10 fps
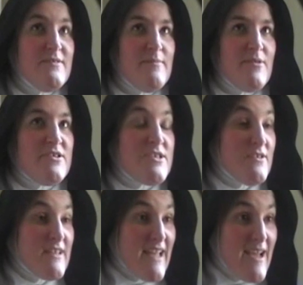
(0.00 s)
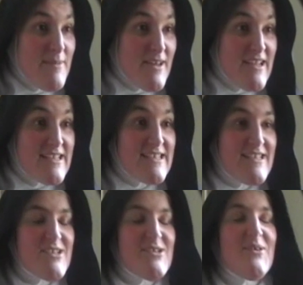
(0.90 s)
a project on the Carmelites,
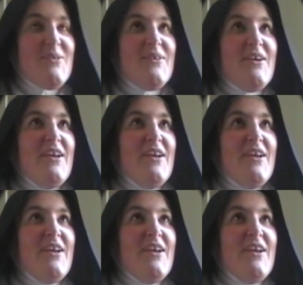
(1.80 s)
and so